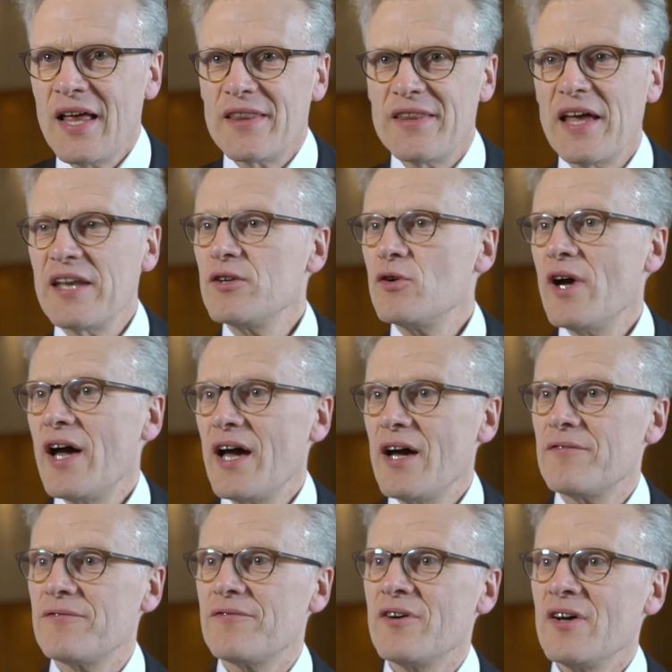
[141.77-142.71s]
Then you
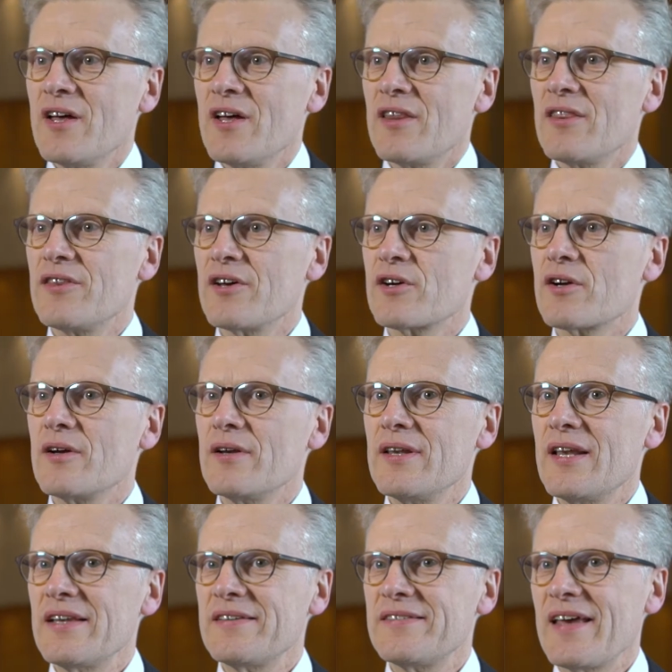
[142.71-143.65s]
have the,
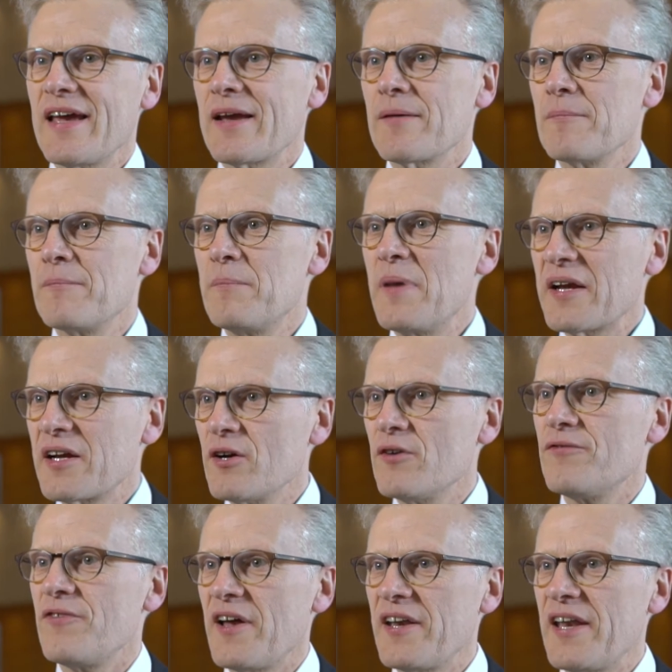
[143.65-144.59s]
let's say, bigger
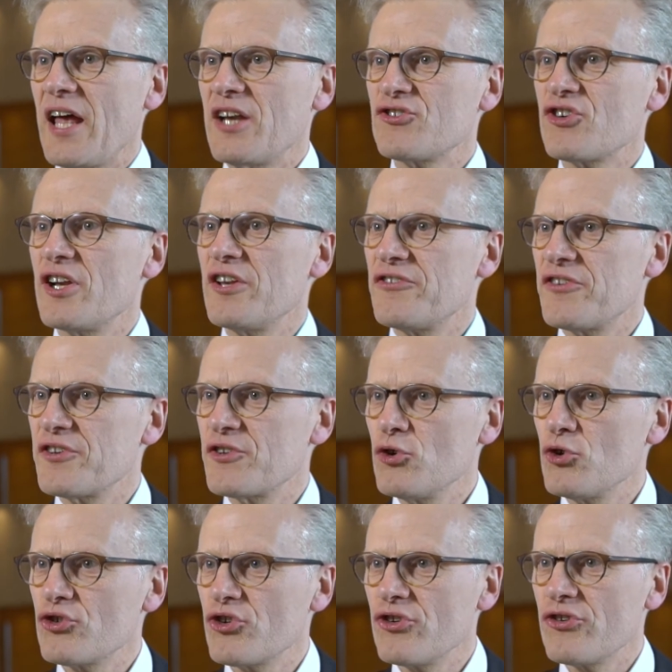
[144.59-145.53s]
financial
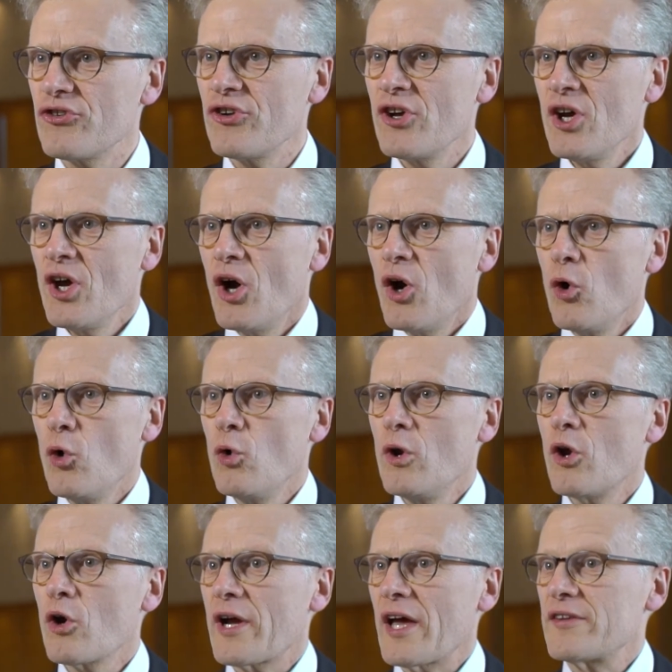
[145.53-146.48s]
institutions who
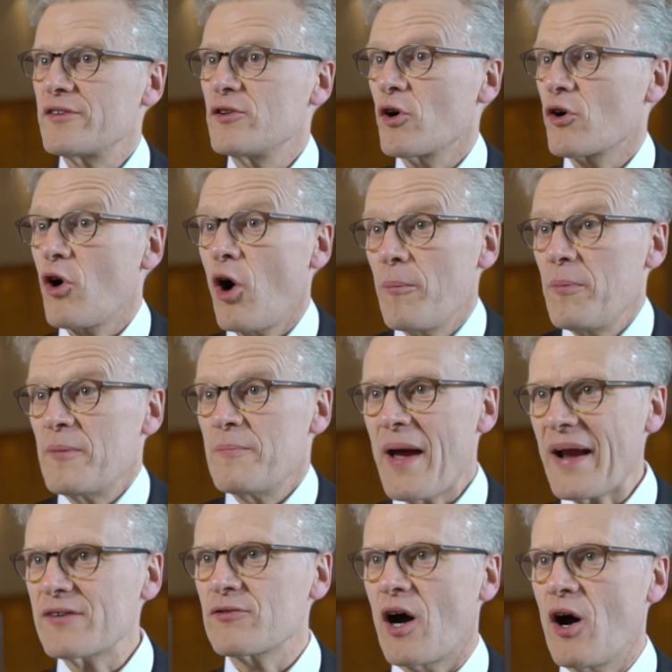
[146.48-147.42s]
look at your corporate
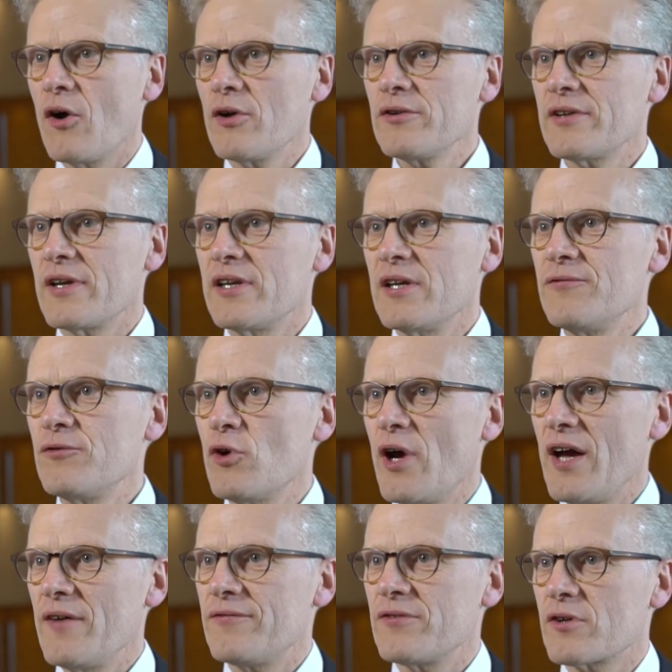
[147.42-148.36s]
background, and if you
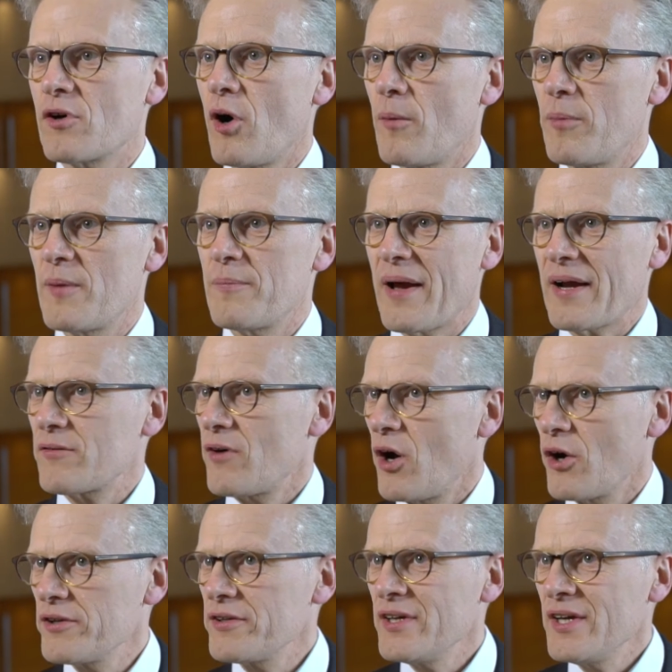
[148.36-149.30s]
have a corporate
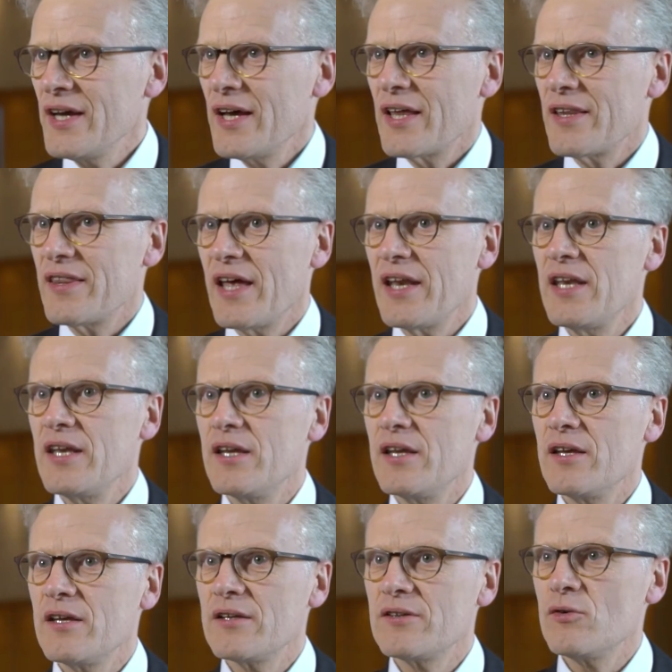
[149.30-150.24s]
background, then
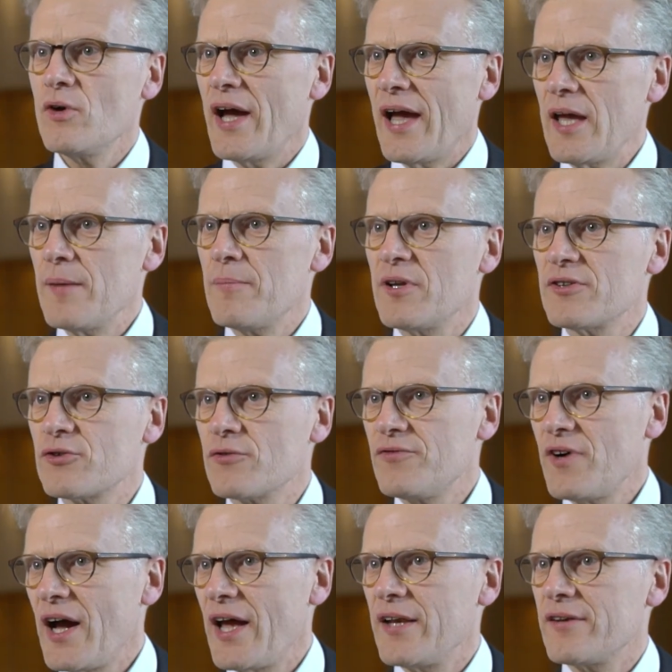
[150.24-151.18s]
you are able to
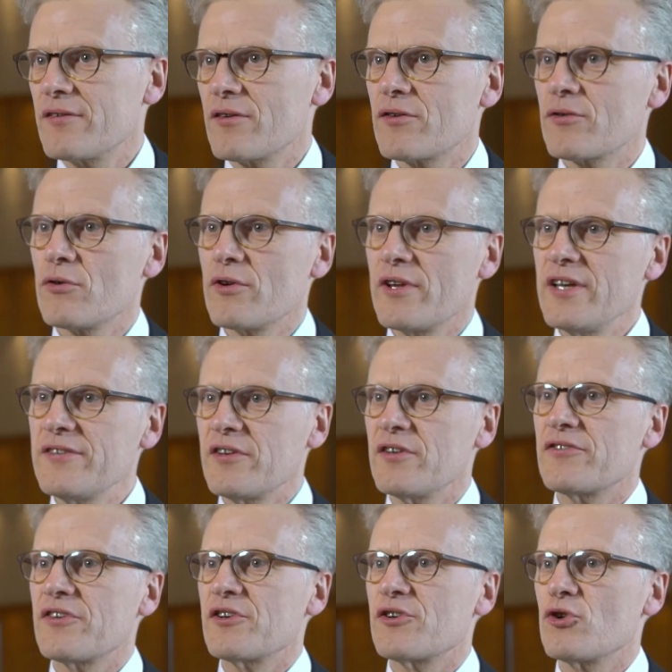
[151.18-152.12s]
find through these
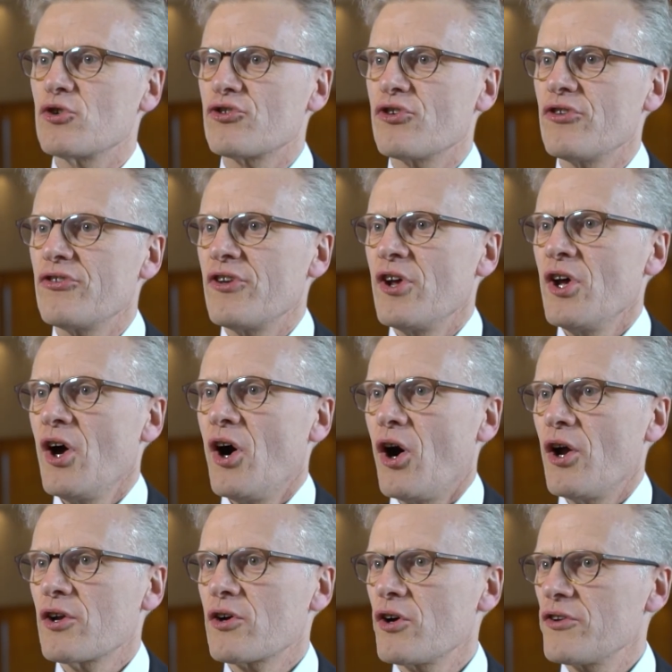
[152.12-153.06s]
institutions
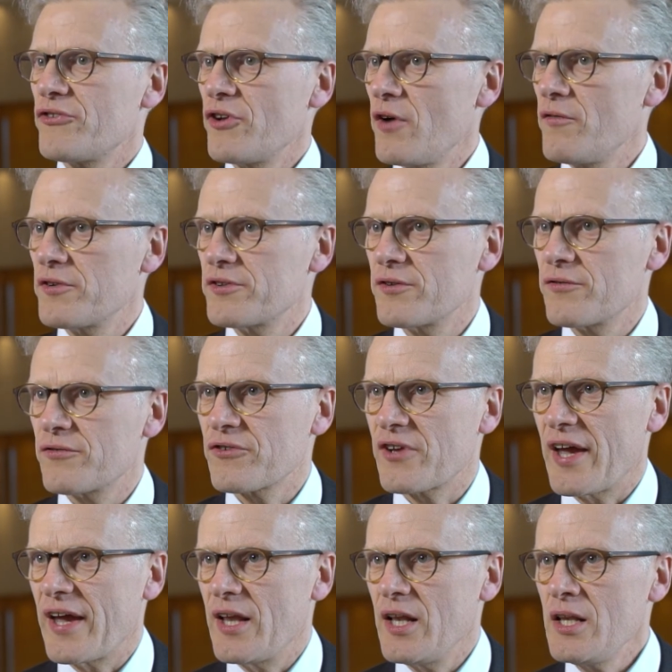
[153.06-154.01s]
on a conservative
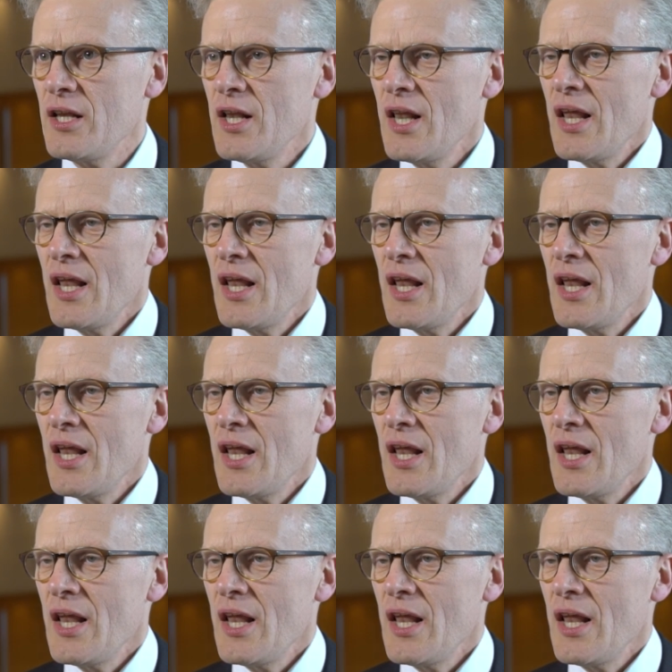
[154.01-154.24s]
scale.